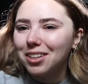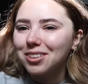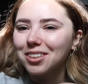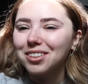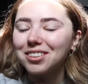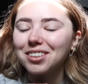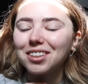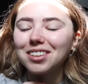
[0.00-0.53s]
and
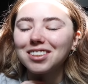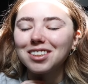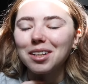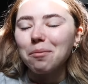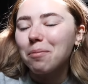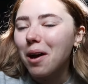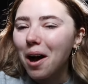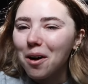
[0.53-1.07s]
just
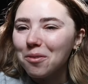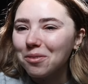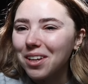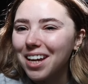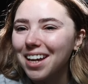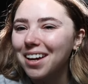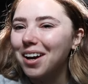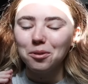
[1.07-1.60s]
sip
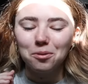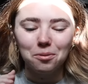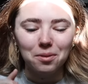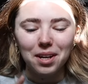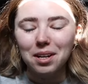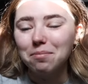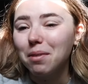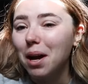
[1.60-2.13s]
coffee,
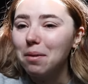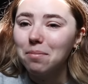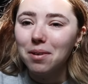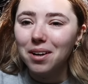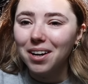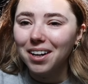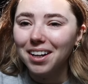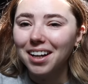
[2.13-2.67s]
read my
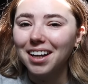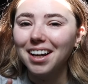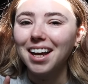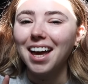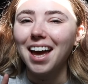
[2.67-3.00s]
book,